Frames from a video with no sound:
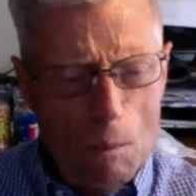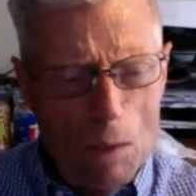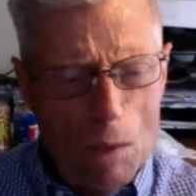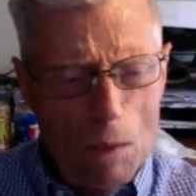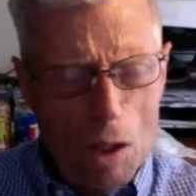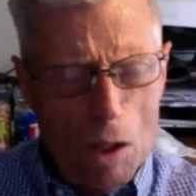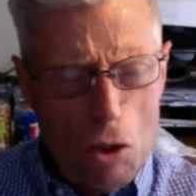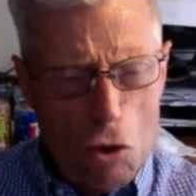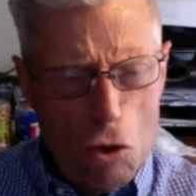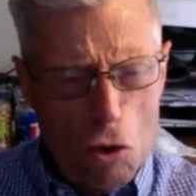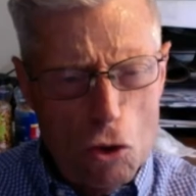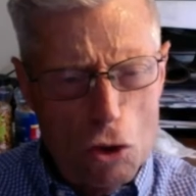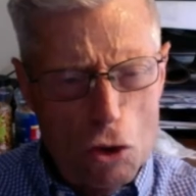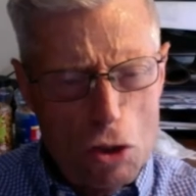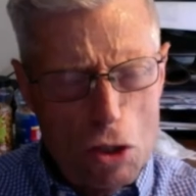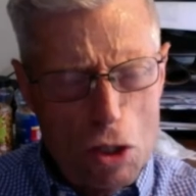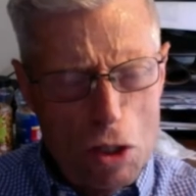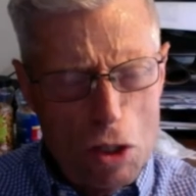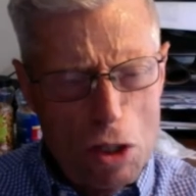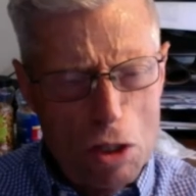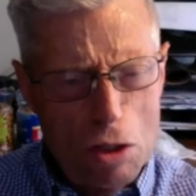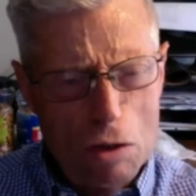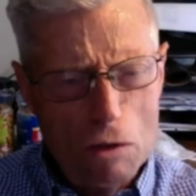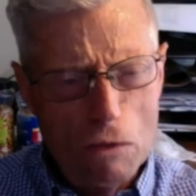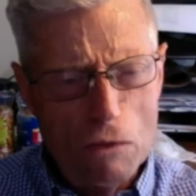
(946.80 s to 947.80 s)
it's good
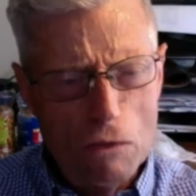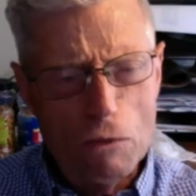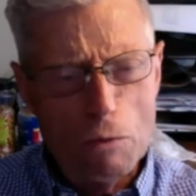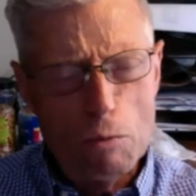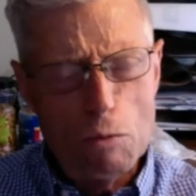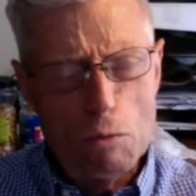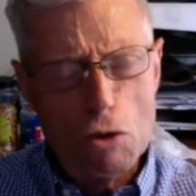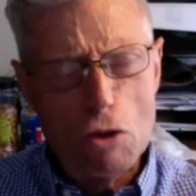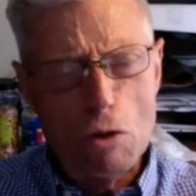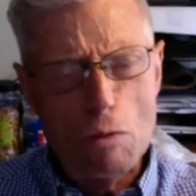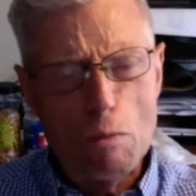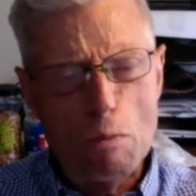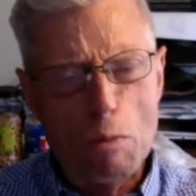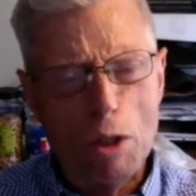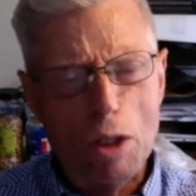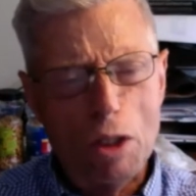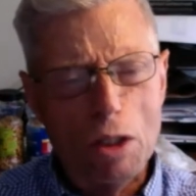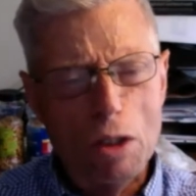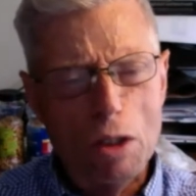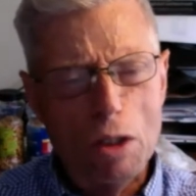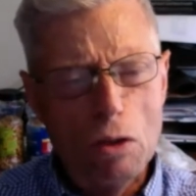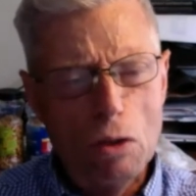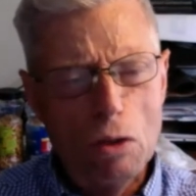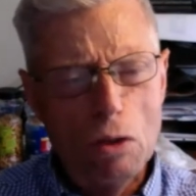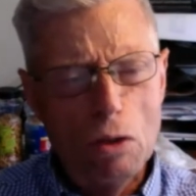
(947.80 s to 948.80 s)
to hear from
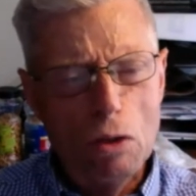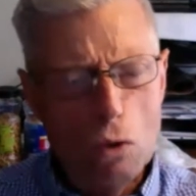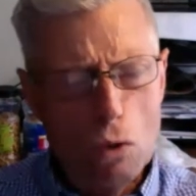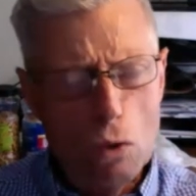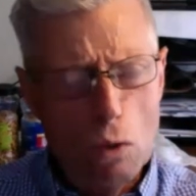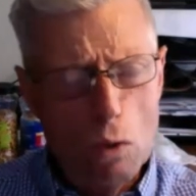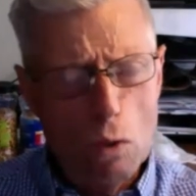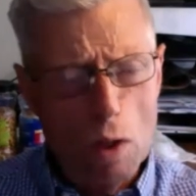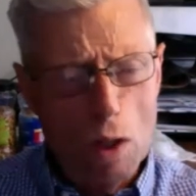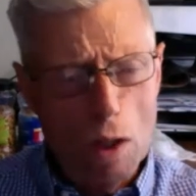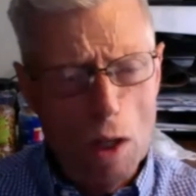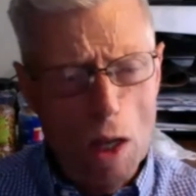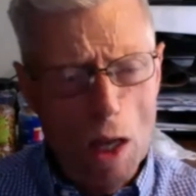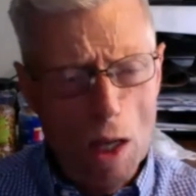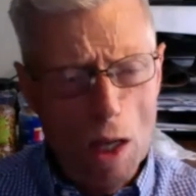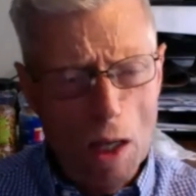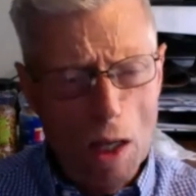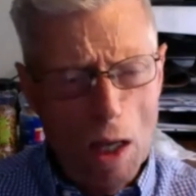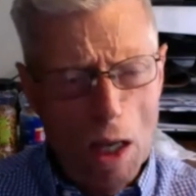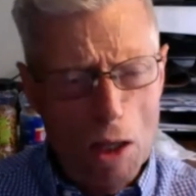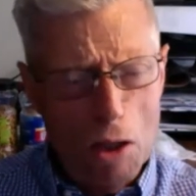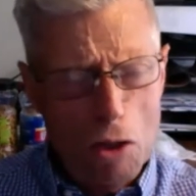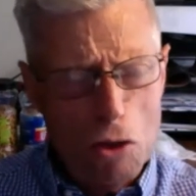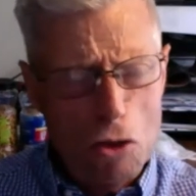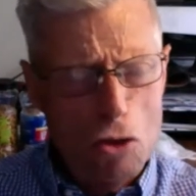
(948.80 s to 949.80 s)
somebody who
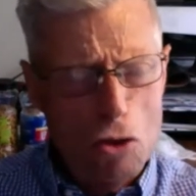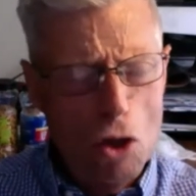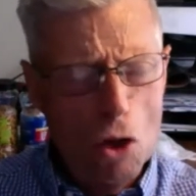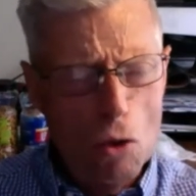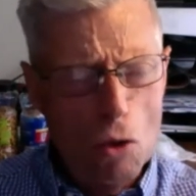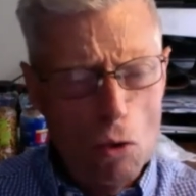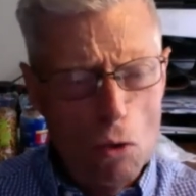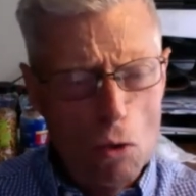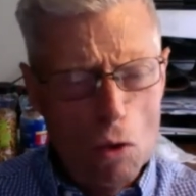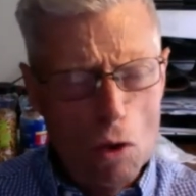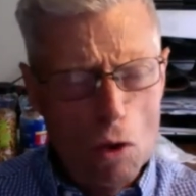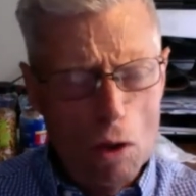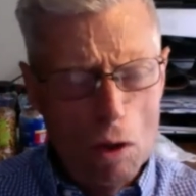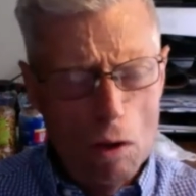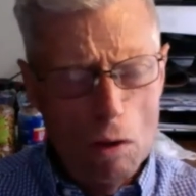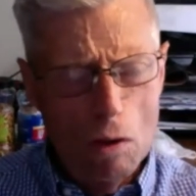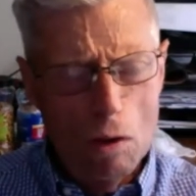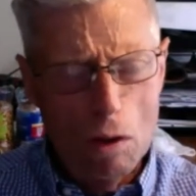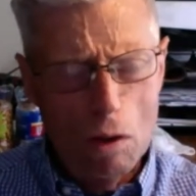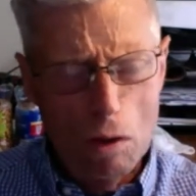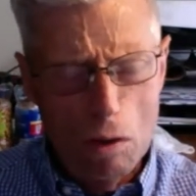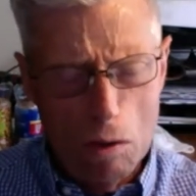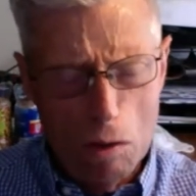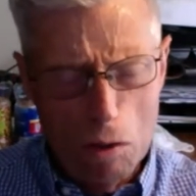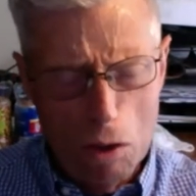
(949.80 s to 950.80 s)
doesn't
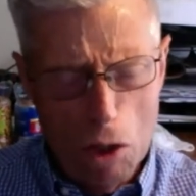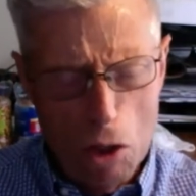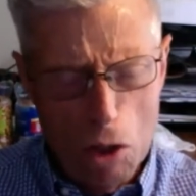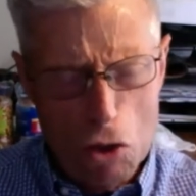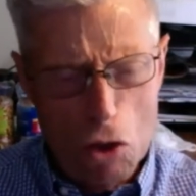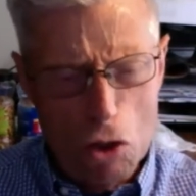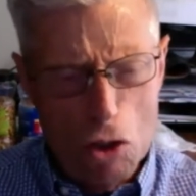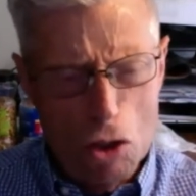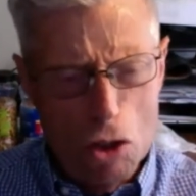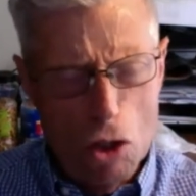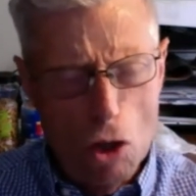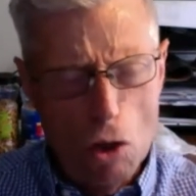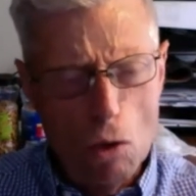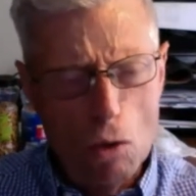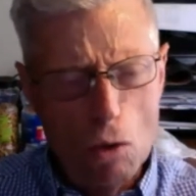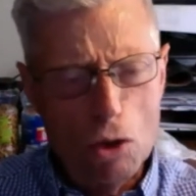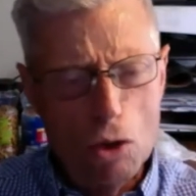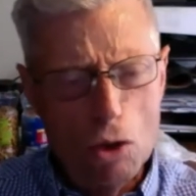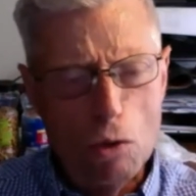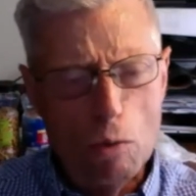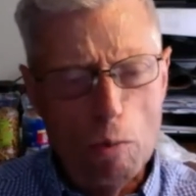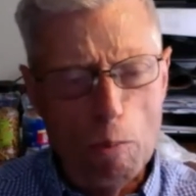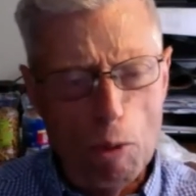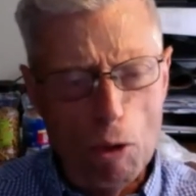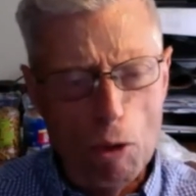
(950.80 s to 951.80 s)
know
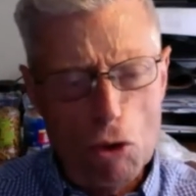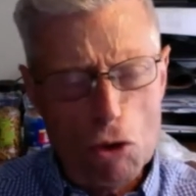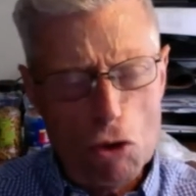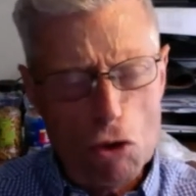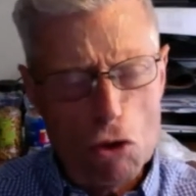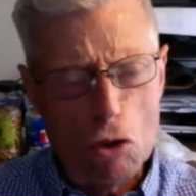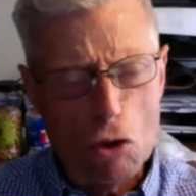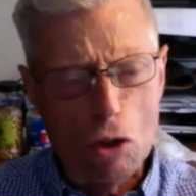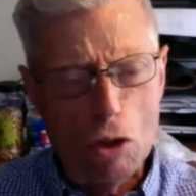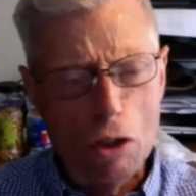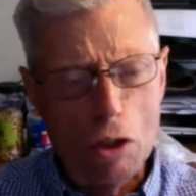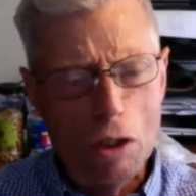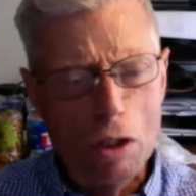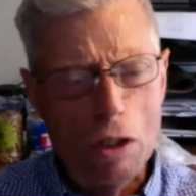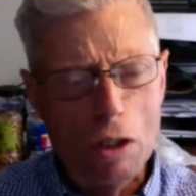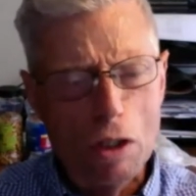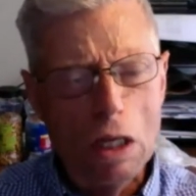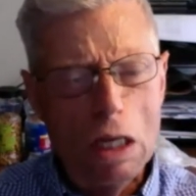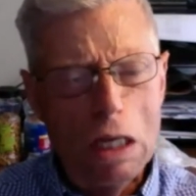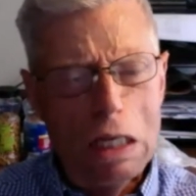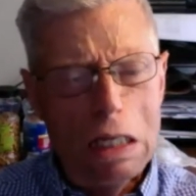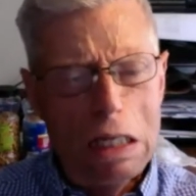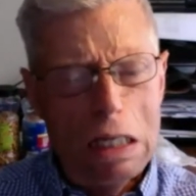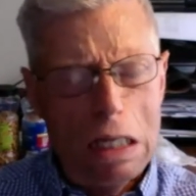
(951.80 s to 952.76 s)
you personally,